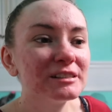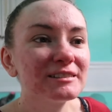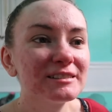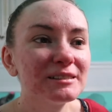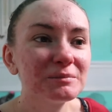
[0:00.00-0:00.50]
It
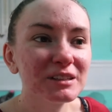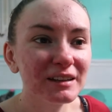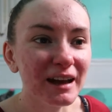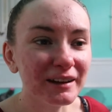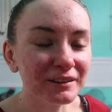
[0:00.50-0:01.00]
just seems
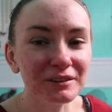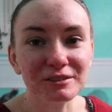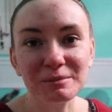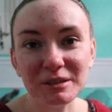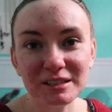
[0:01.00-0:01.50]
like, I don't know,
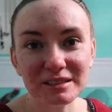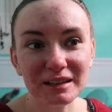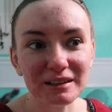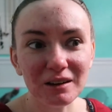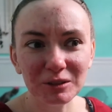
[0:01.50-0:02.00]
to me it's
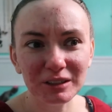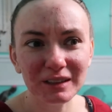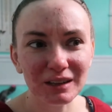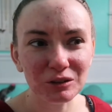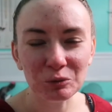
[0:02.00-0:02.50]
like not really
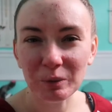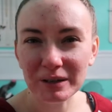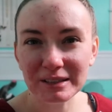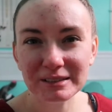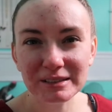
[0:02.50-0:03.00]
like
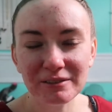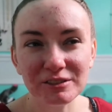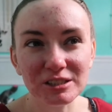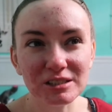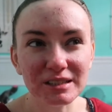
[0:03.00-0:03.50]
couponing stuff.
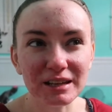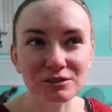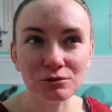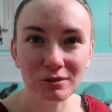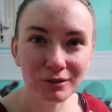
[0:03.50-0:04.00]
It's just,
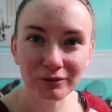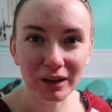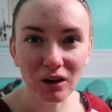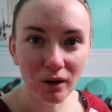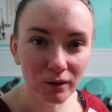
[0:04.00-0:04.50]
again, sort of
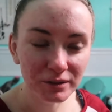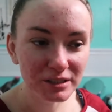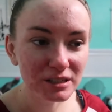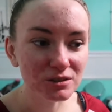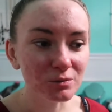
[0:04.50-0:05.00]
like
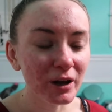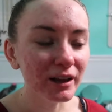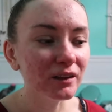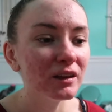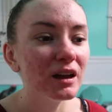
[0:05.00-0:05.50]
Aldi as
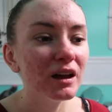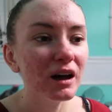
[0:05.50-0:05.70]
well.